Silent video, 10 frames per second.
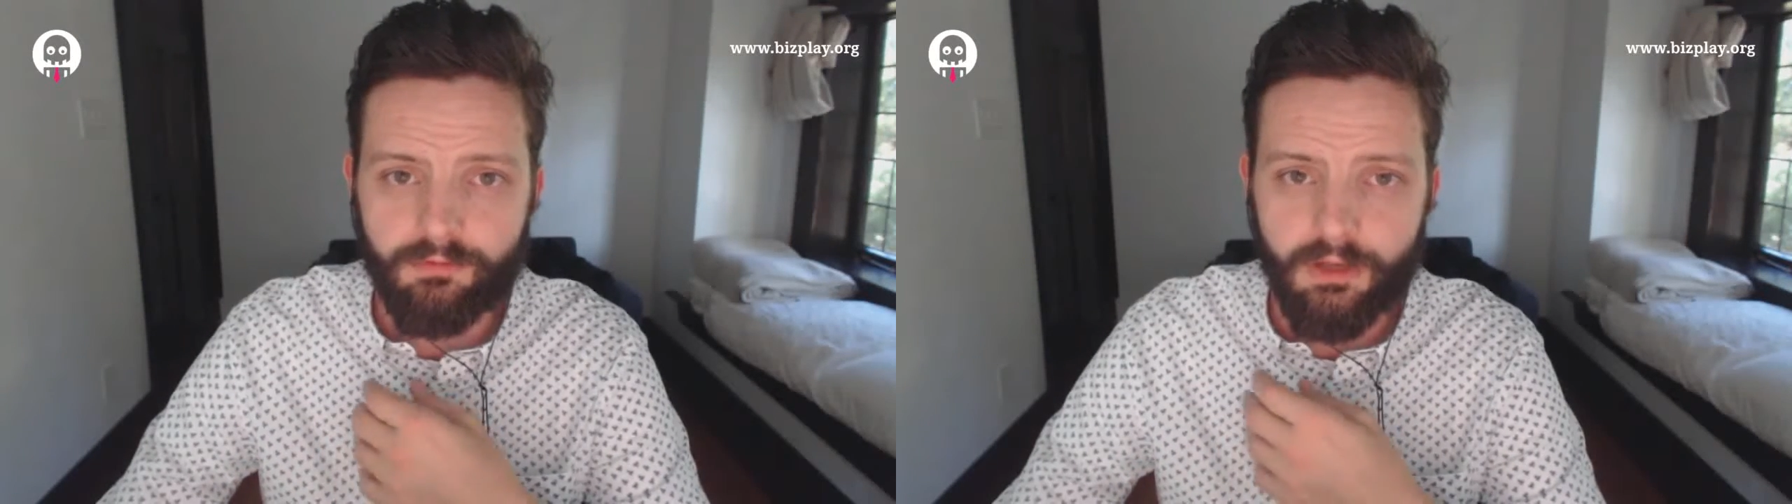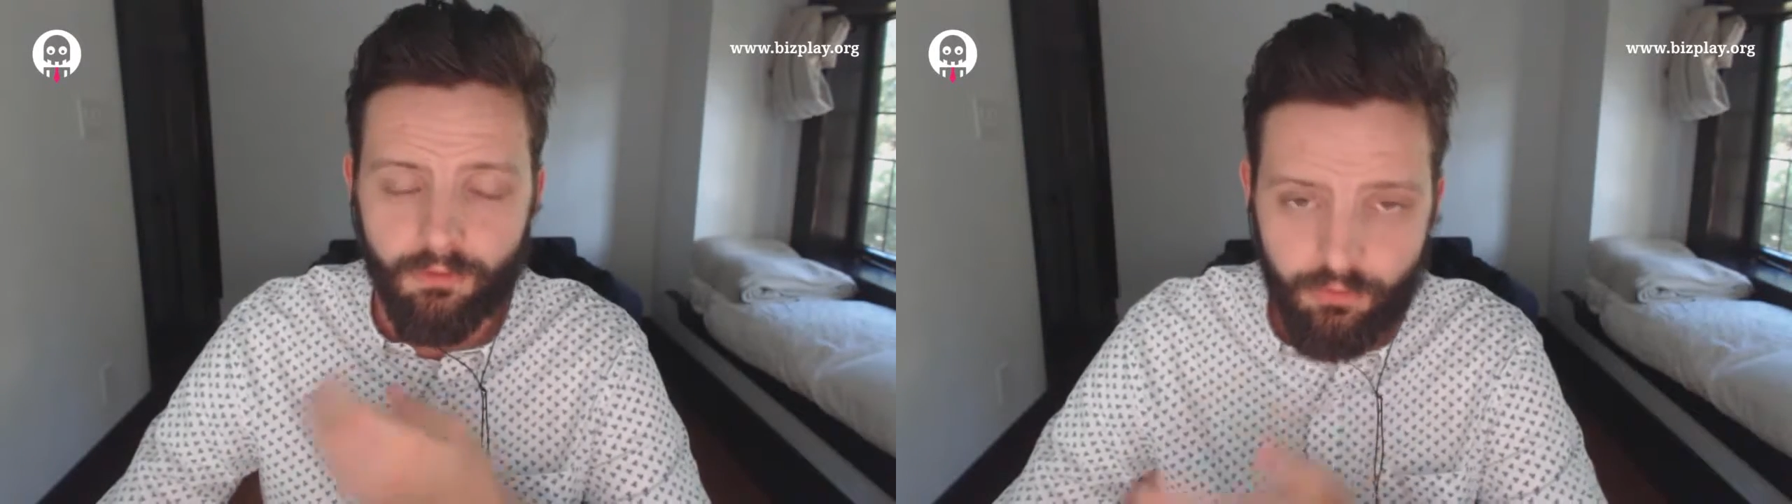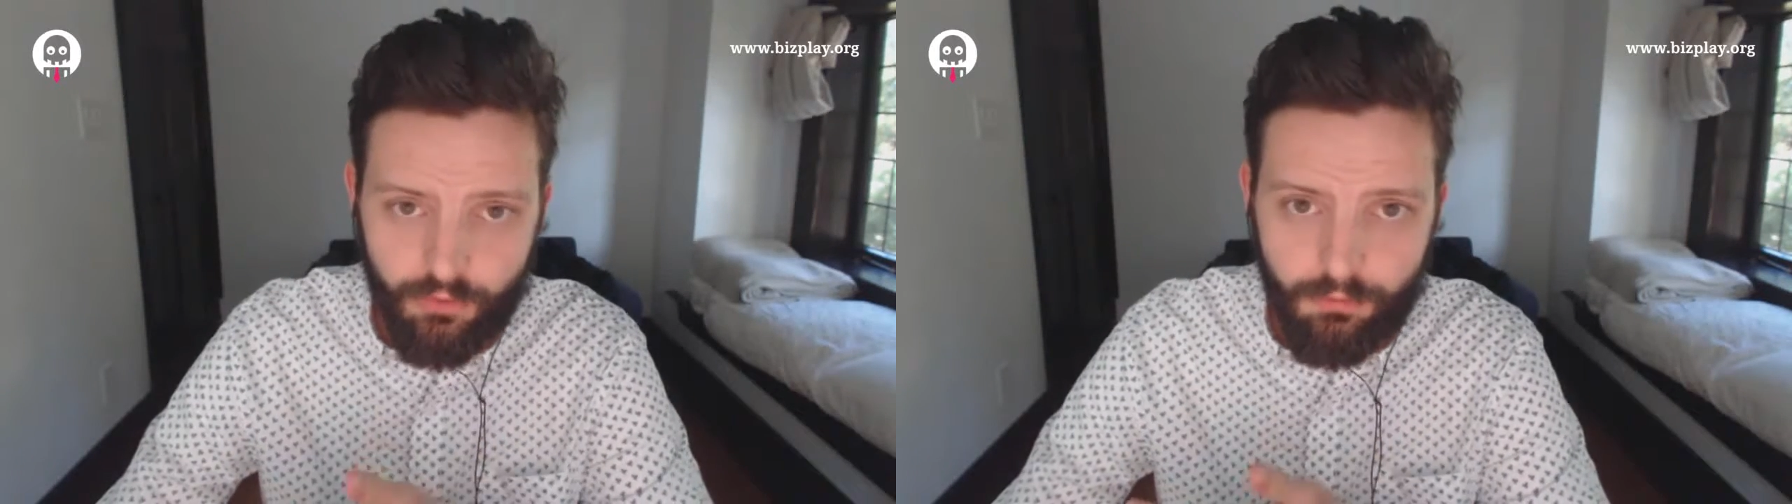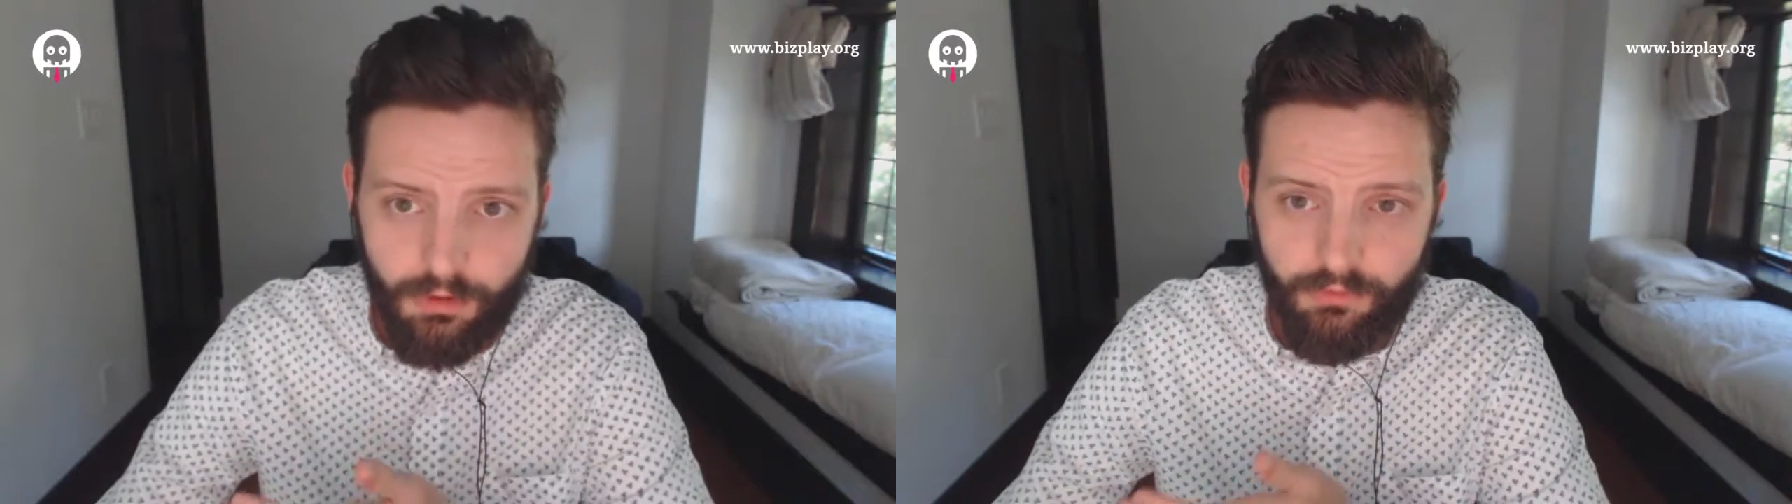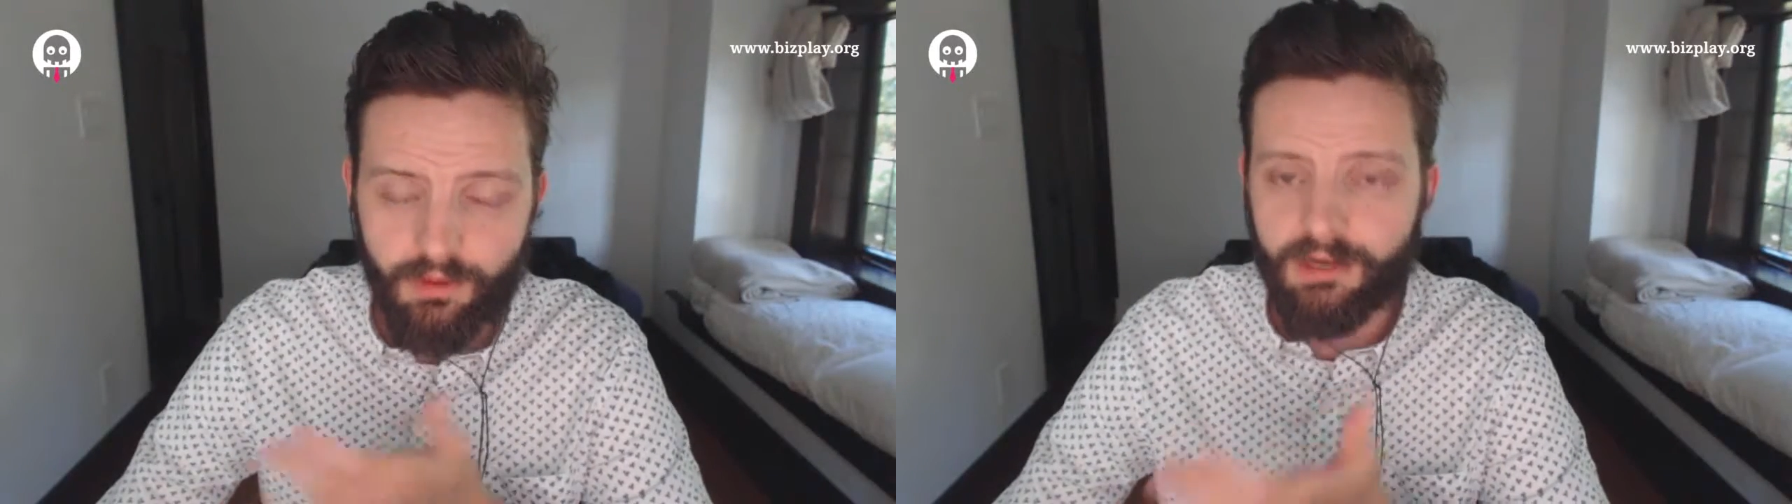
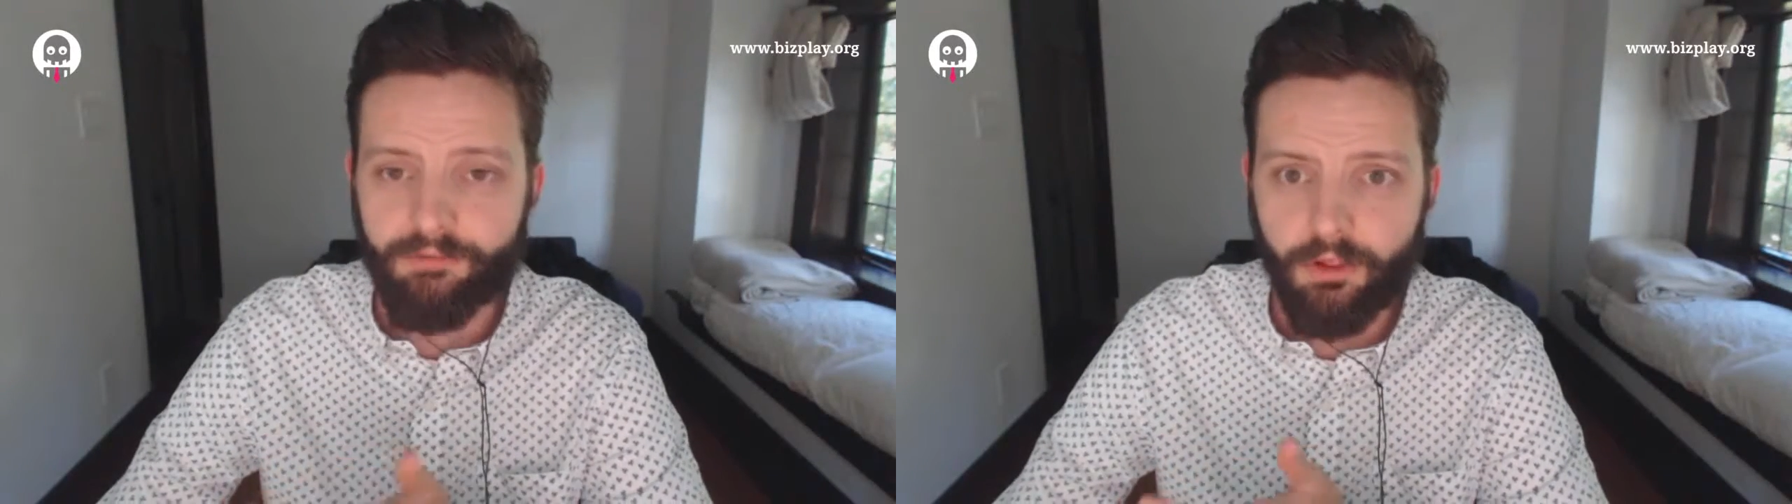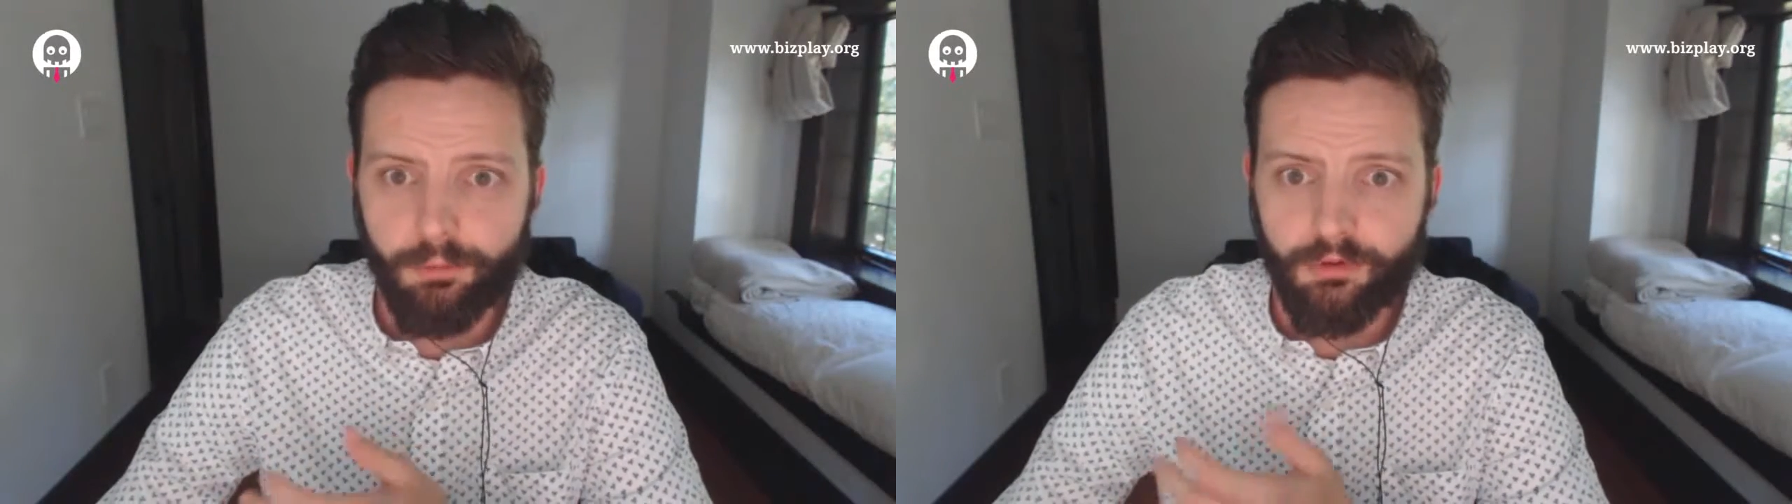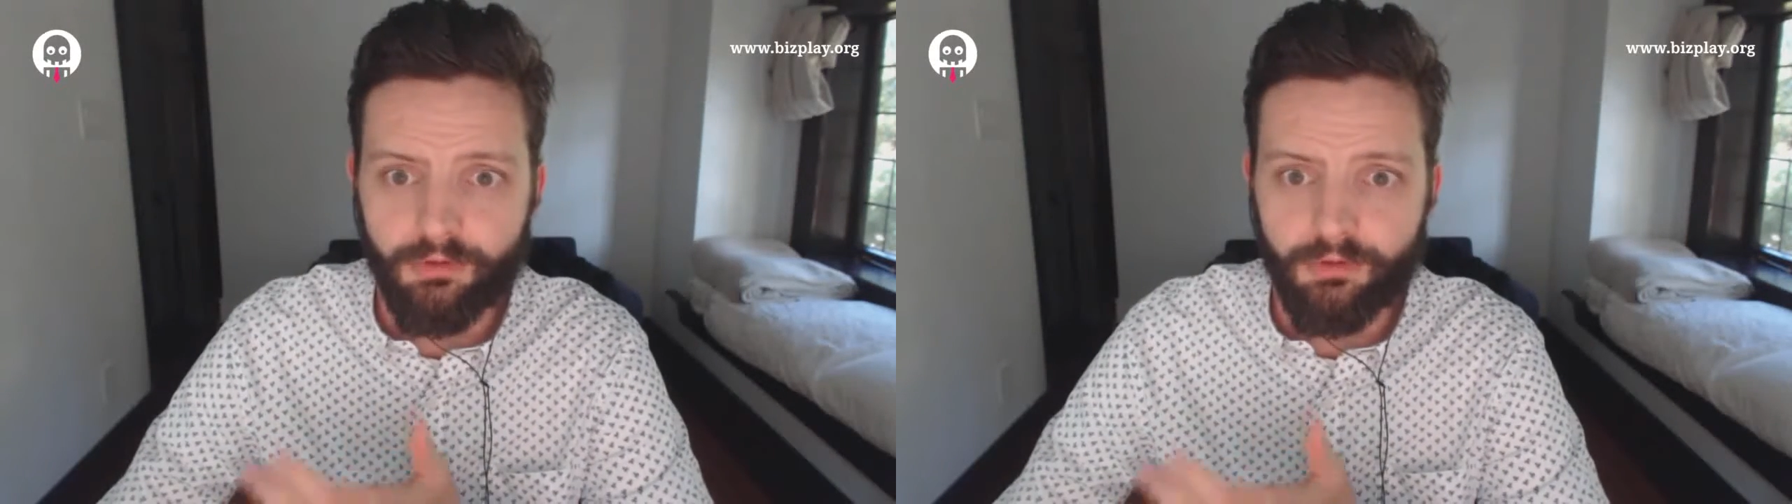consumers and developers